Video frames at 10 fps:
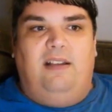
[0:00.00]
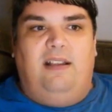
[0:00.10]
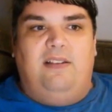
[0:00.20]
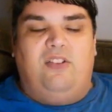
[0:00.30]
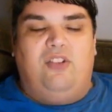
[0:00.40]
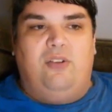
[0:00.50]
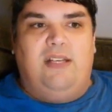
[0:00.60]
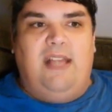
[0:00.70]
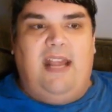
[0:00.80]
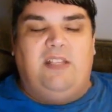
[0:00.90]

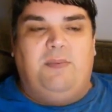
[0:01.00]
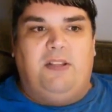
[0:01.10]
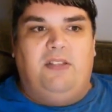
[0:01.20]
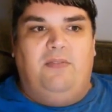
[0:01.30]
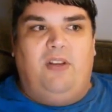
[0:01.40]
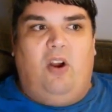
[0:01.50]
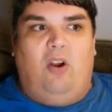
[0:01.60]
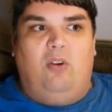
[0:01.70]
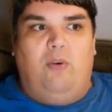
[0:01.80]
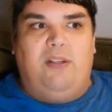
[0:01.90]
certain aspects of it
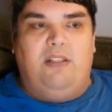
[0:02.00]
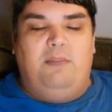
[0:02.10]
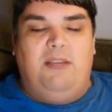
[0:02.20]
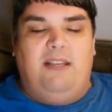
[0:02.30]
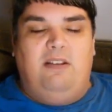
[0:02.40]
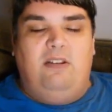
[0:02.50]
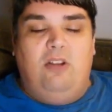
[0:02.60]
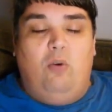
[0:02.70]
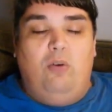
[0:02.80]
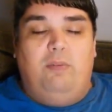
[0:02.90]
are going to be
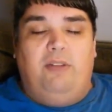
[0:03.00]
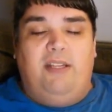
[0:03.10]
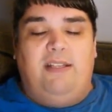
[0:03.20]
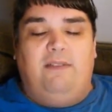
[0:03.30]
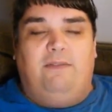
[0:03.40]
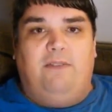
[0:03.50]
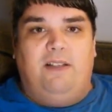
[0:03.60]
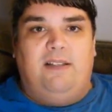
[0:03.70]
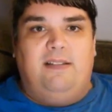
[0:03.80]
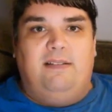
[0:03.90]
notably
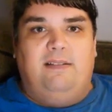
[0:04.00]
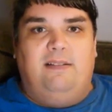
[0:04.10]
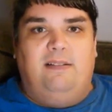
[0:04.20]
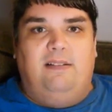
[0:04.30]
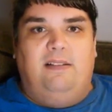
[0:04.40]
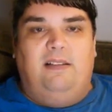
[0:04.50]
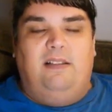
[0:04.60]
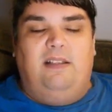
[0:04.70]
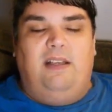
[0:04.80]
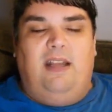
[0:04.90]
different.
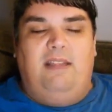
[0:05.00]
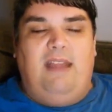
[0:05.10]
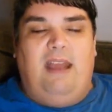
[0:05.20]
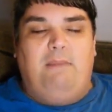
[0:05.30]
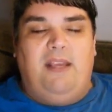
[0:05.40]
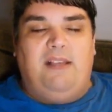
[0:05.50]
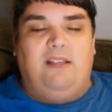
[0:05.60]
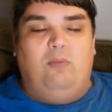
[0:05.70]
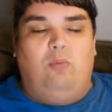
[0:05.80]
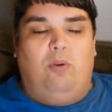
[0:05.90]
And that makes
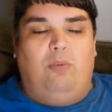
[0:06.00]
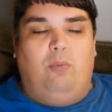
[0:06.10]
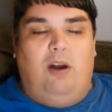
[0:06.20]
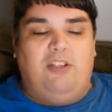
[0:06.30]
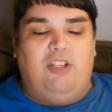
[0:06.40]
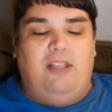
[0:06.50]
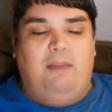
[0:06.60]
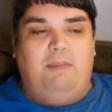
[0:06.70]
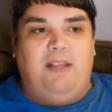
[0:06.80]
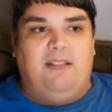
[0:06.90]
it worth watching,
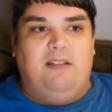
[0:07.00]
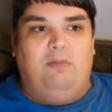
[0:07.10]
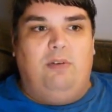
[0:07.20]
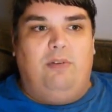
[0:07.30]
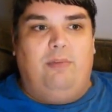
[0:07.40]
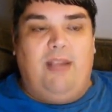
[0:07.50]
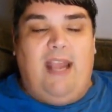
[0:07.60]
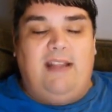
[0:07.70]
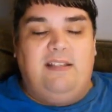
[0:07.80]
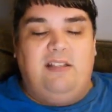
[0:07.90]
that makes it worth
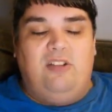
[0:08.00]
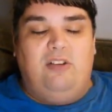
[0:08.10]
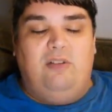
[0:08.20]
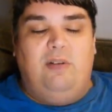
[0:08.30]
reacting to,